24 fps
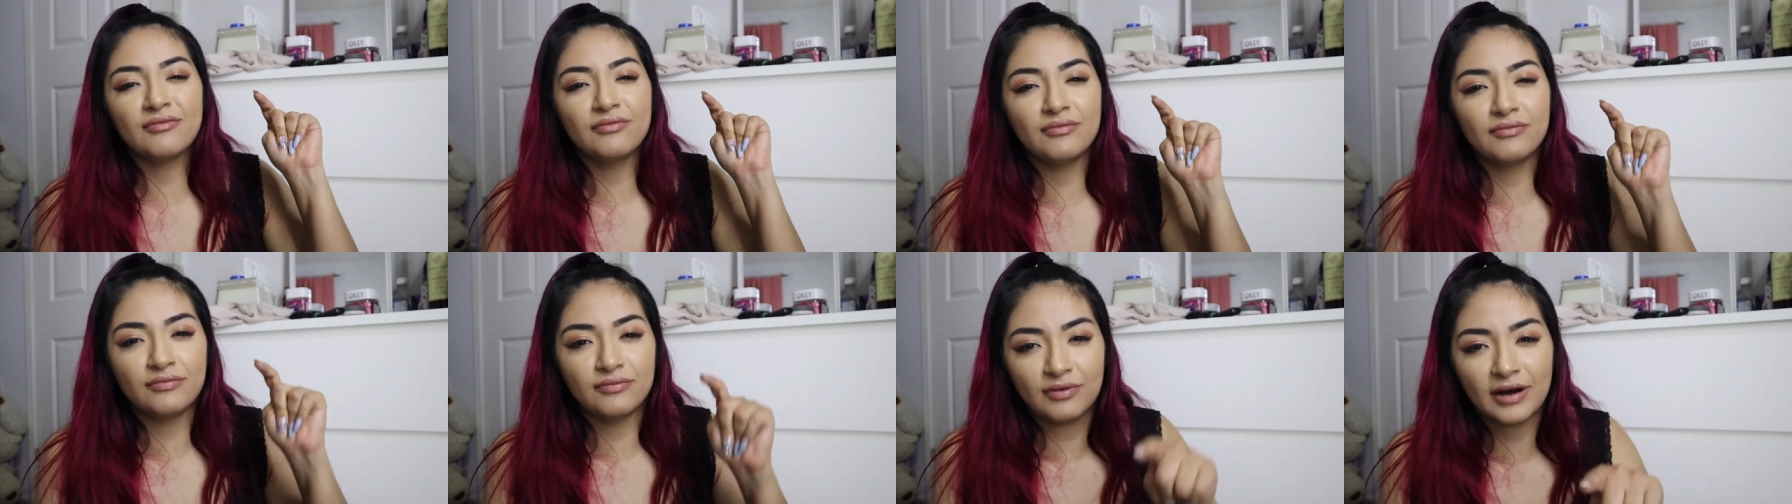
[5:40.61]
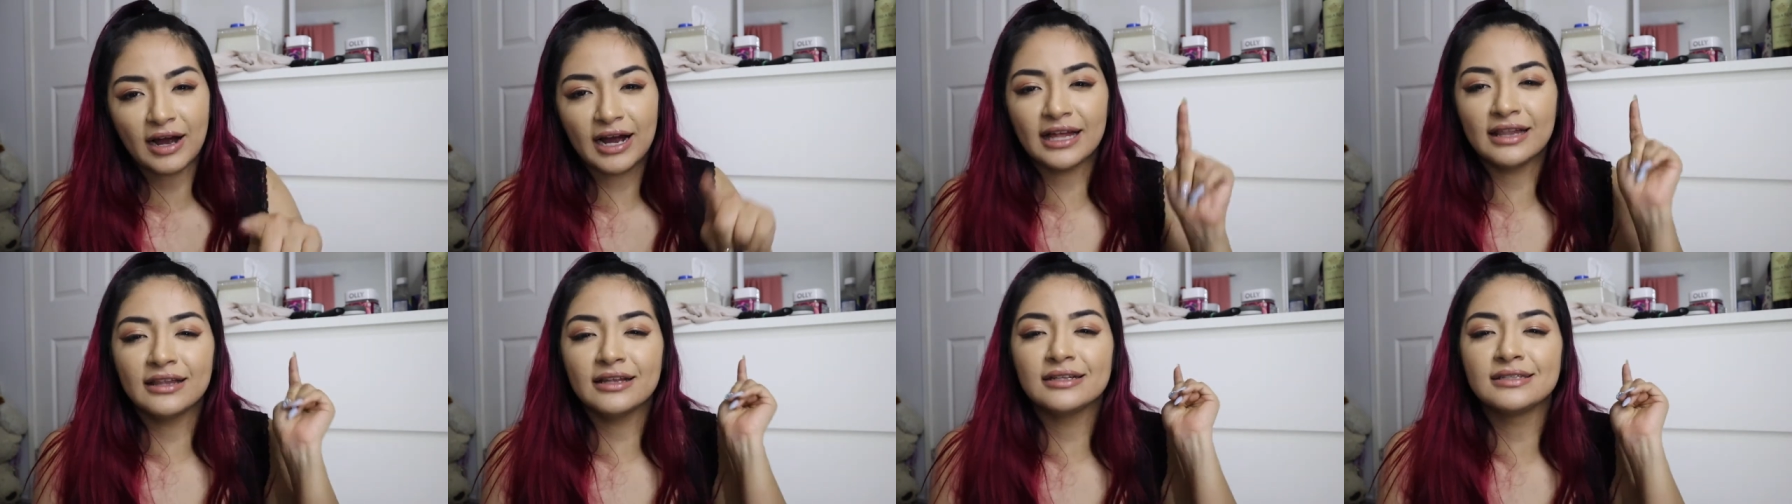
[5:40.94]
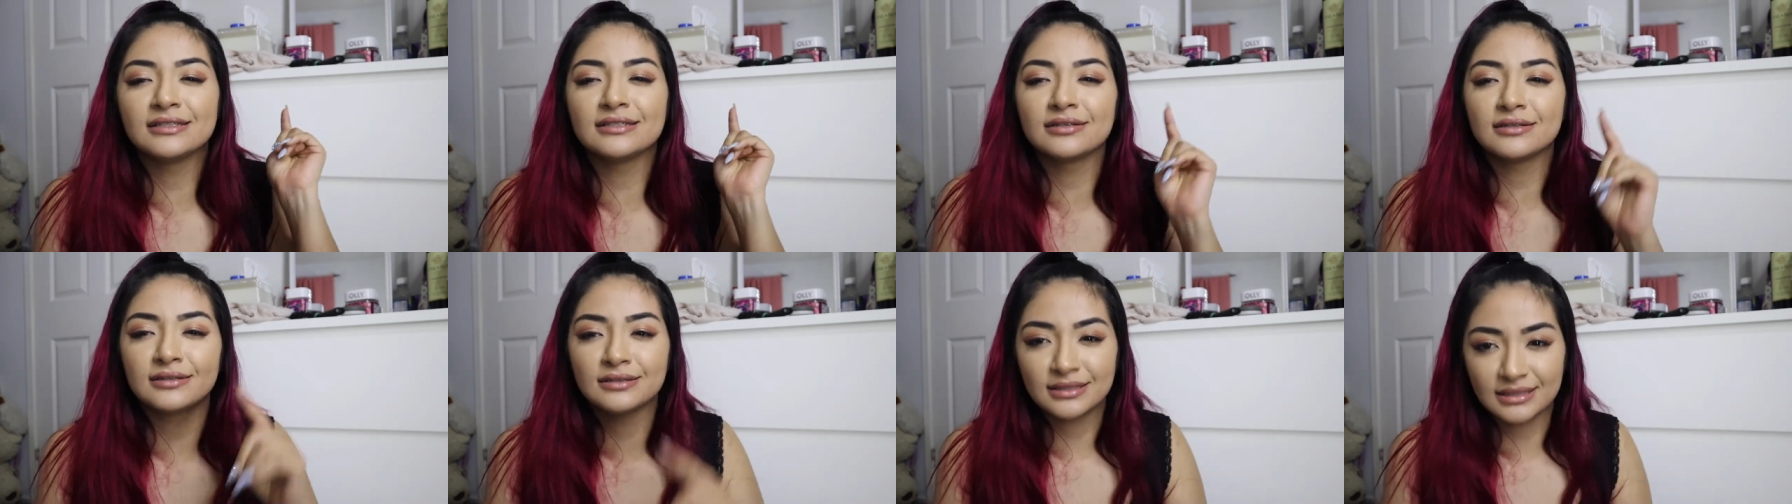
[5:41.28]

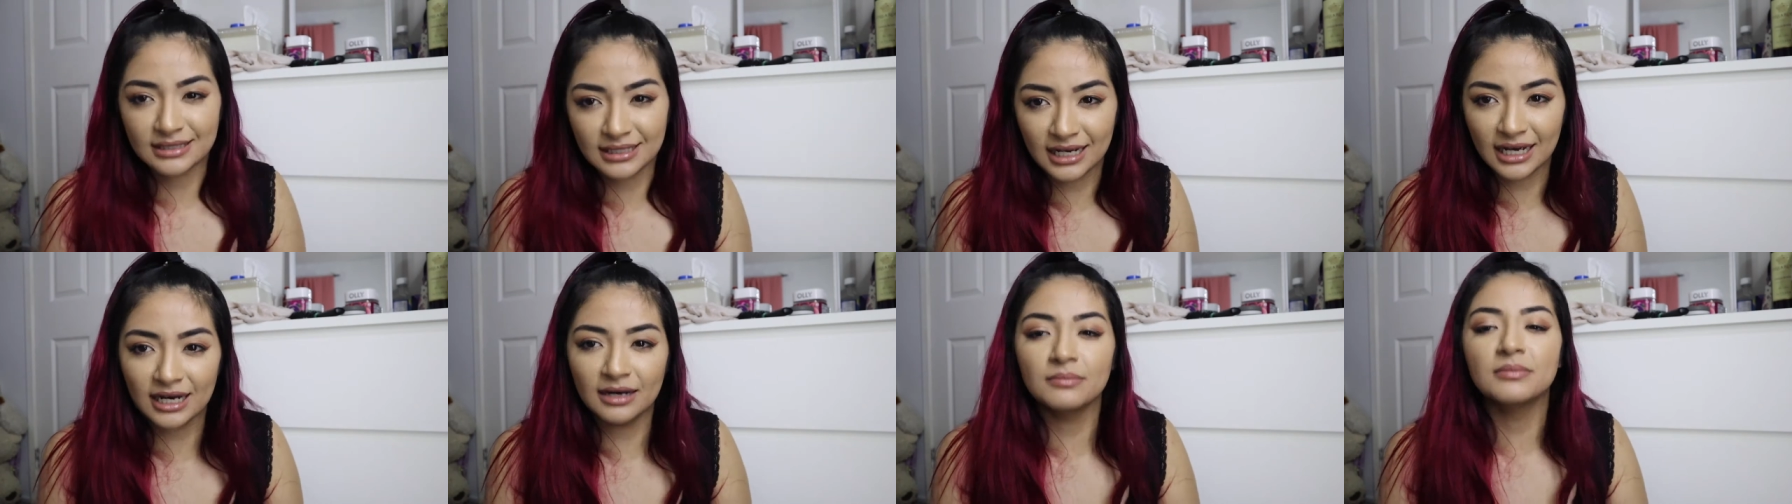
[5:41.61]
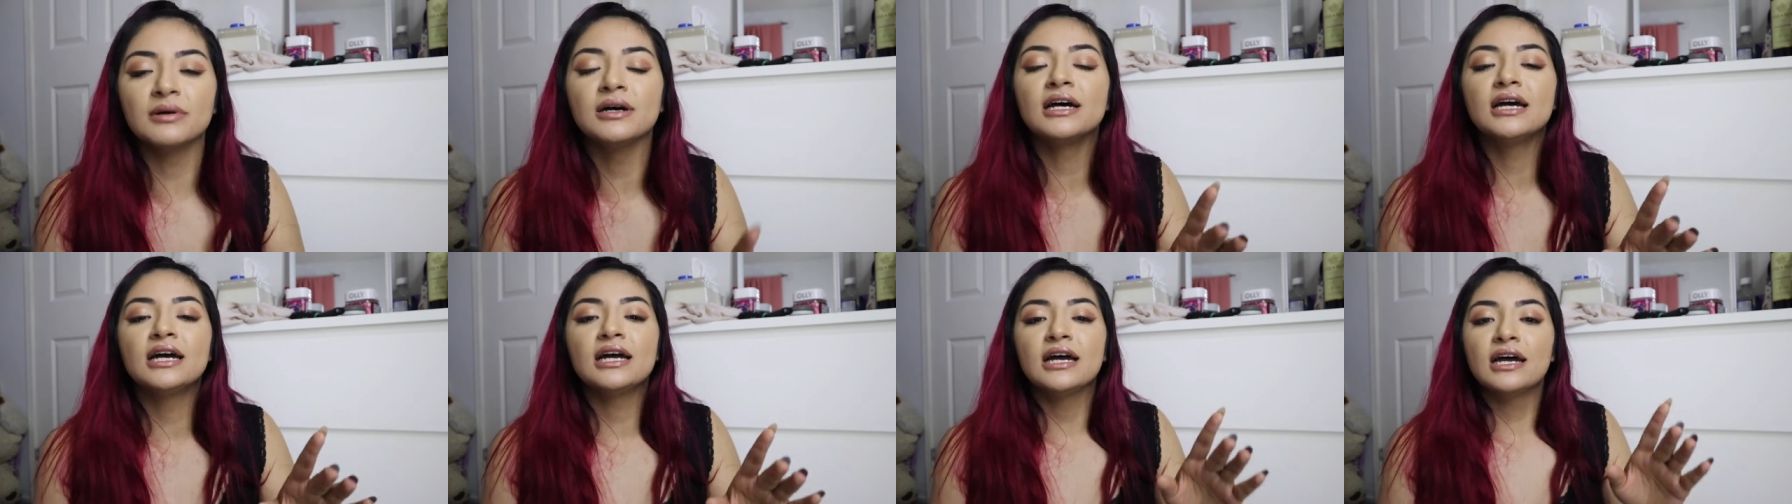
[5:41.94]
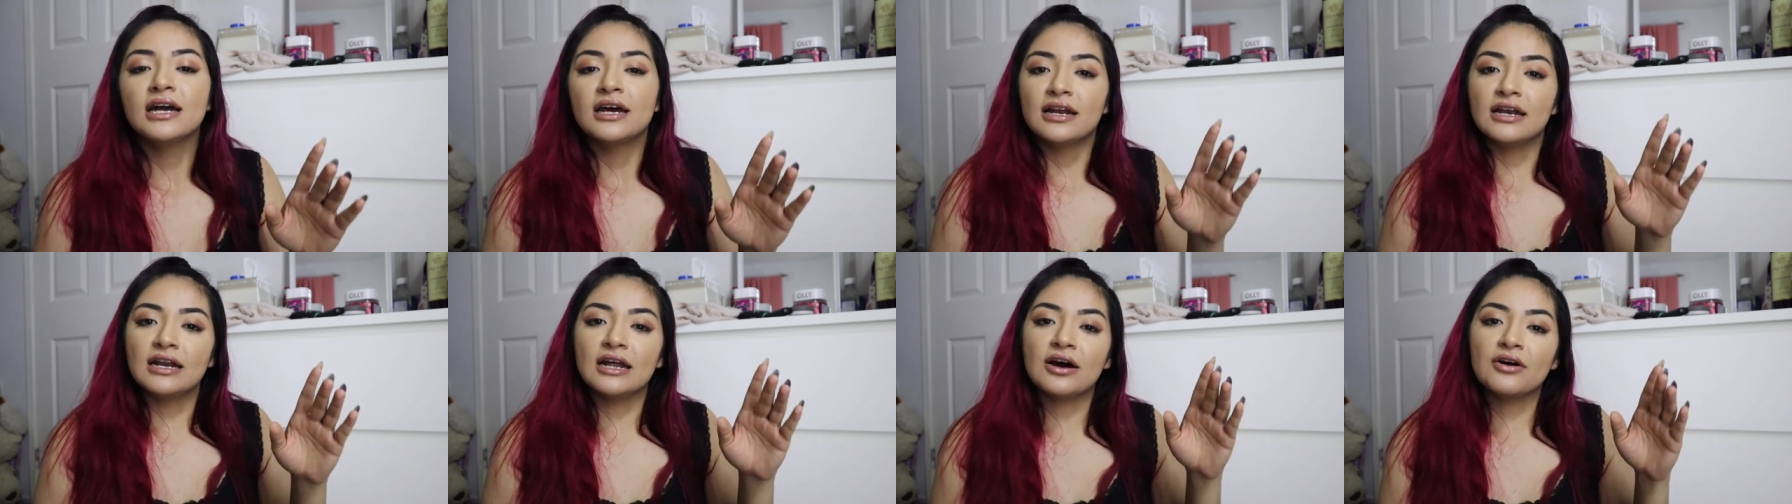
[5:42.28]
Violet Tub.
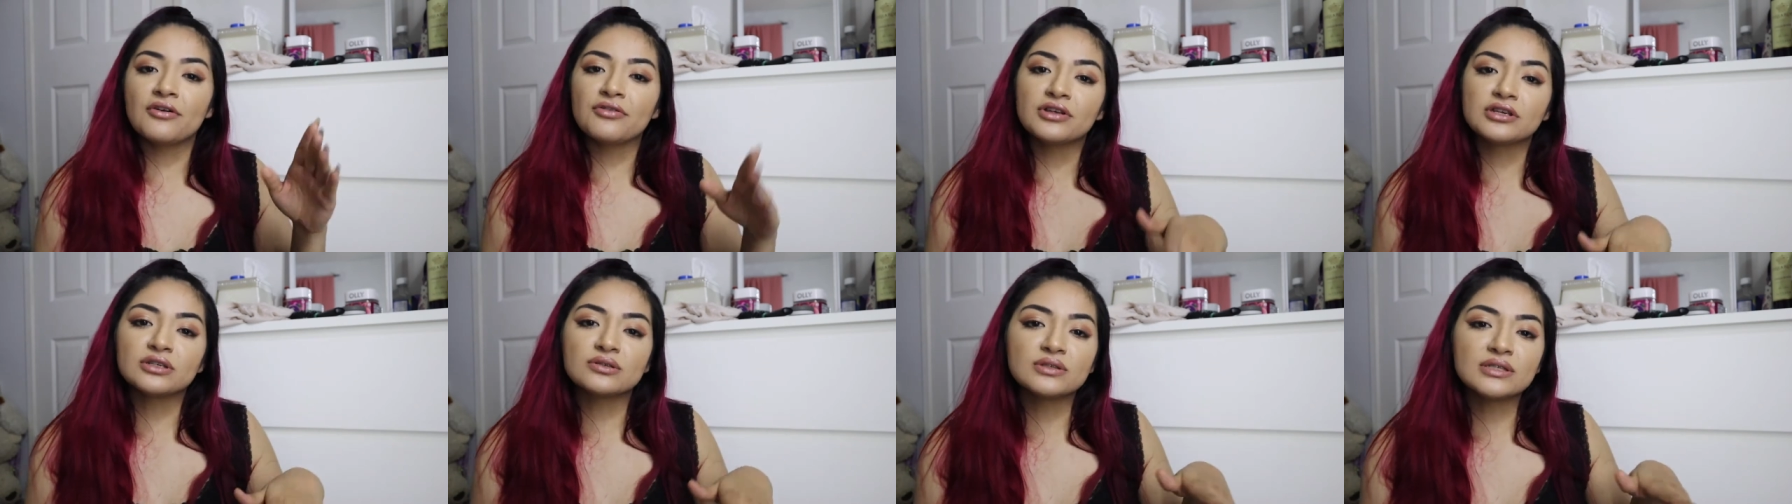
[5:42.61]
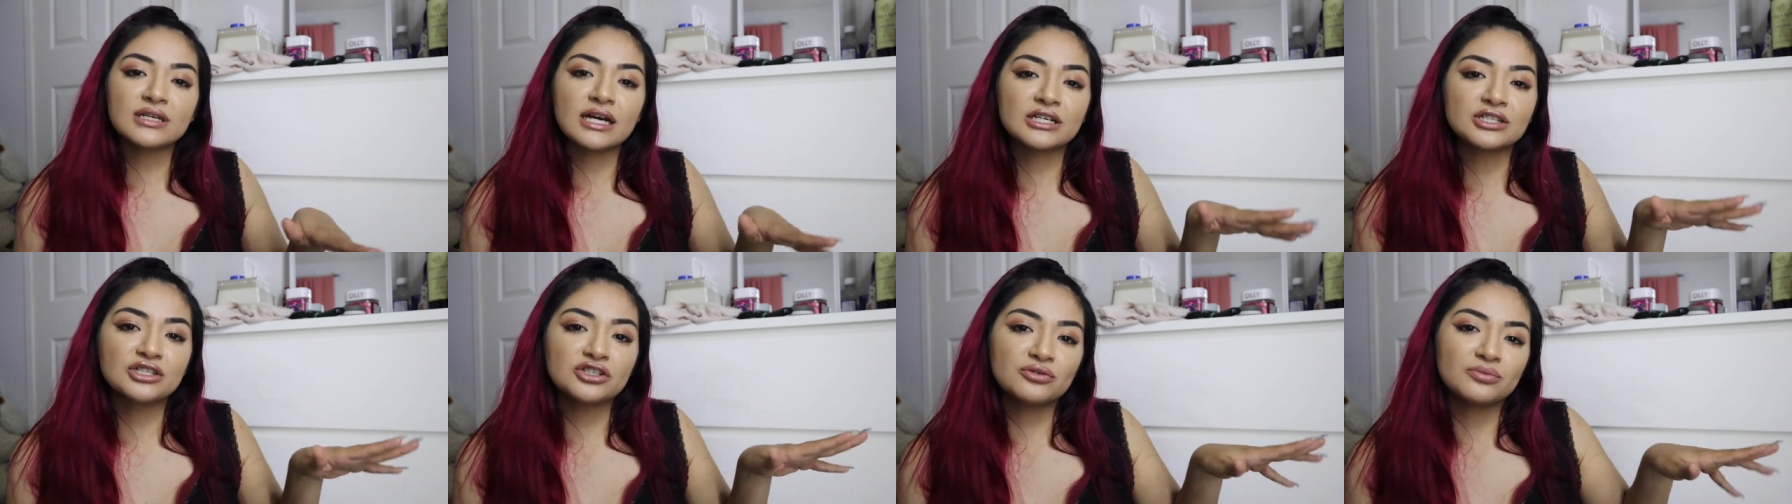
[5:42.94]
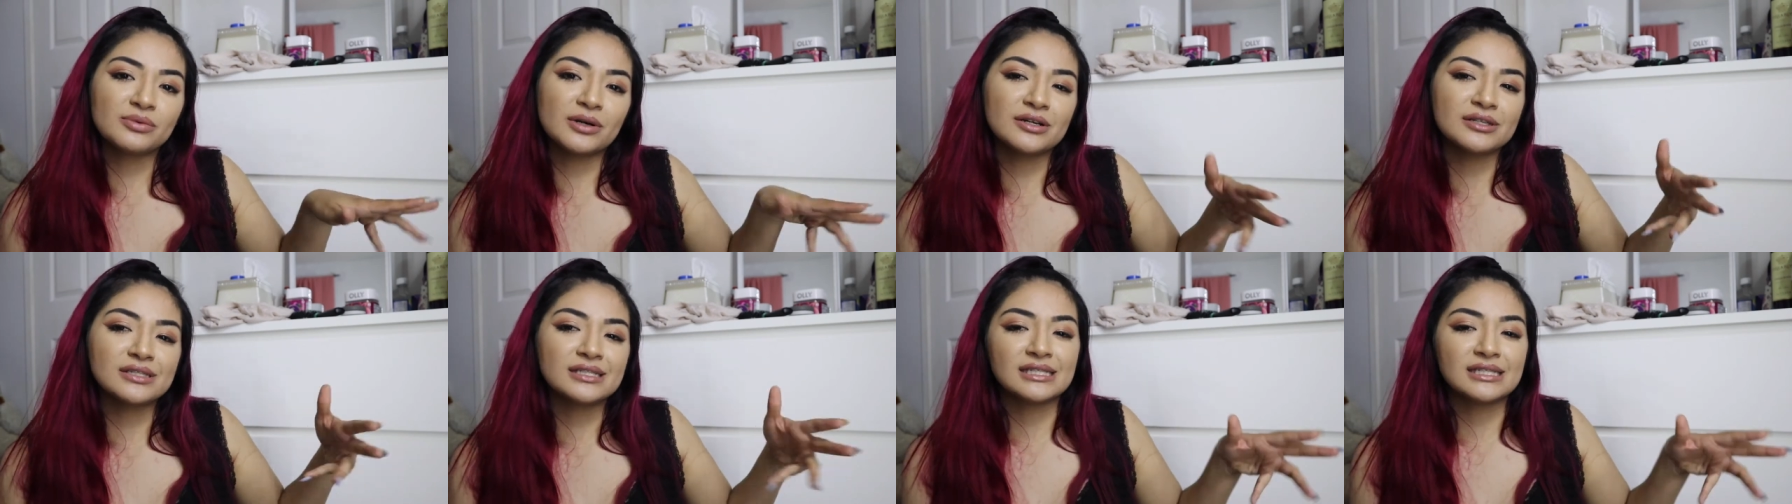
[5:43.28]
Now, this one's actually around